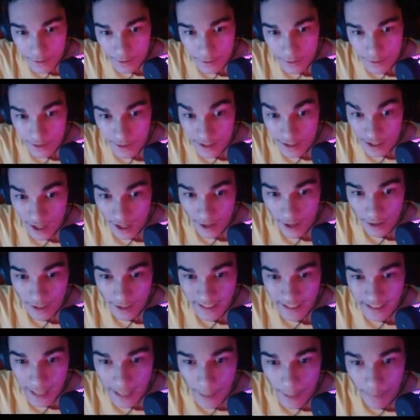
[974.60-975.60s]
It's kind of
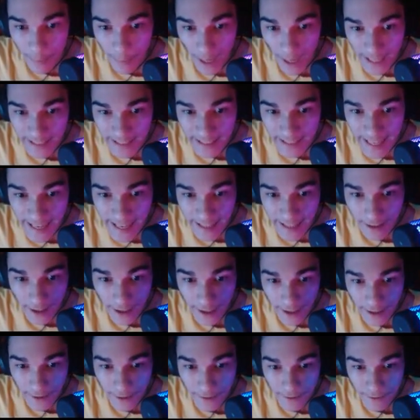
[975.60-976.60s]
like Dead by
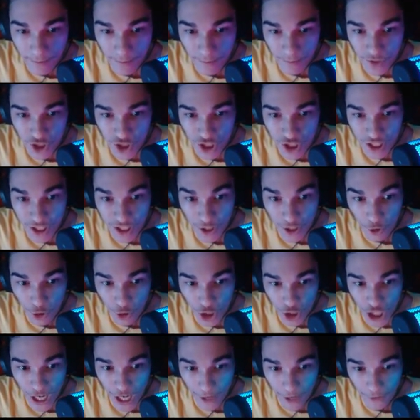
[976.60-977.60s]
Daylight skill
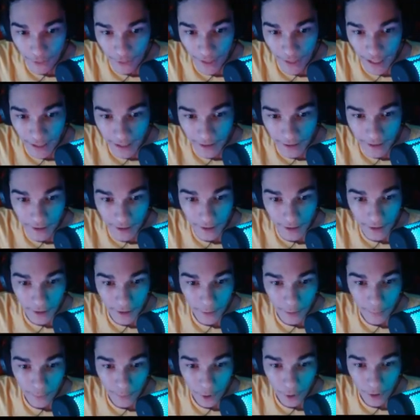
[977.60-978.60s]
check thing.
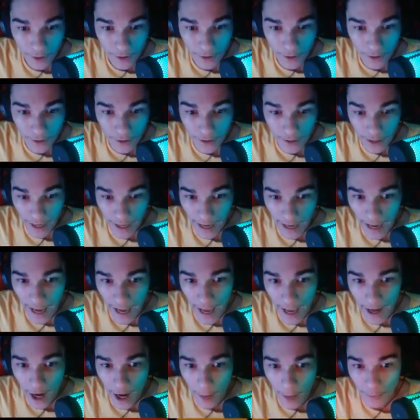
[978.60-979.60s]
But...
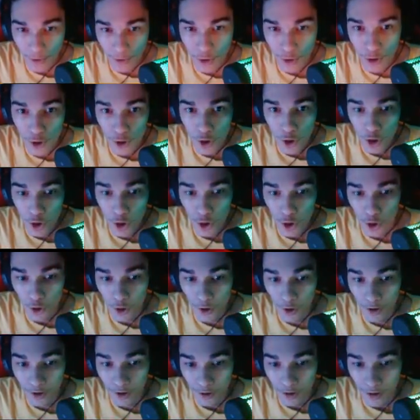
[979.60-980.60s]
And I'm
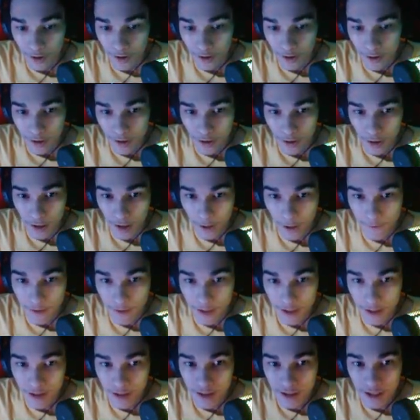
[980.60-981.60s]
good! I've
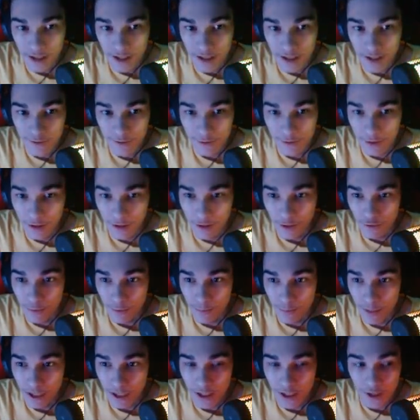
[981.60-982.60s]
successfully
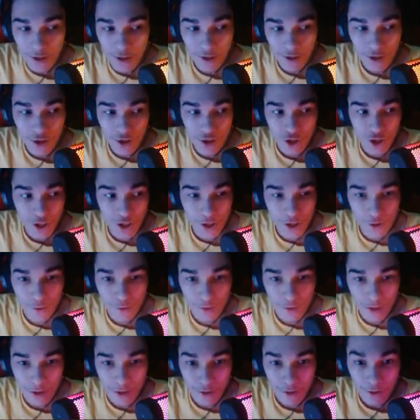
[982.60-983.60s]
repaired the
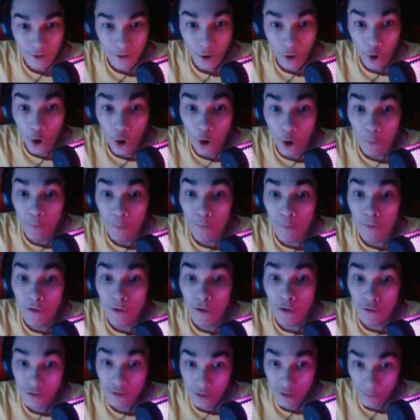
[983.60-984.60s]
generator. Oh,
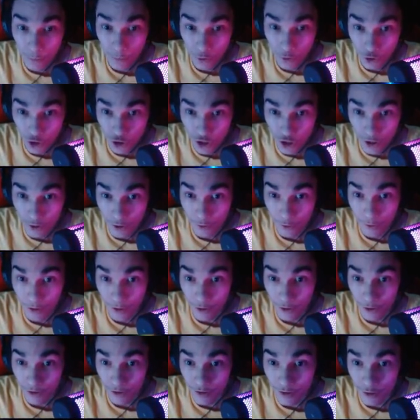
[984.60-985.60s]
multiple
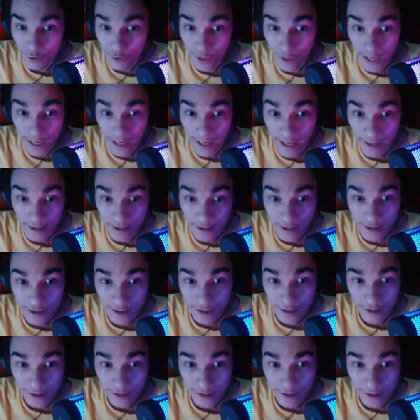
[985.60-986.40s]
generators, your ass.